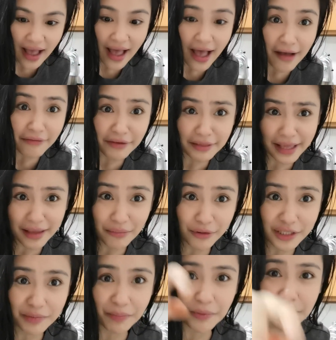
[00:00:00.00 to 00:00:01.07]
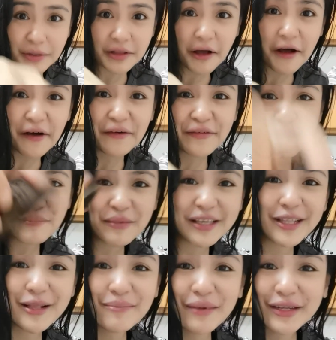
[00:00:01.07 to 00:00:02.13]
half a tablespoon of
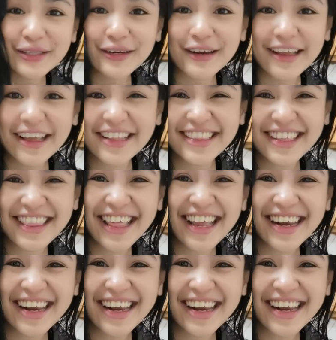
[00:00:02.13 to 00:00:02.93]
peanut butter into it.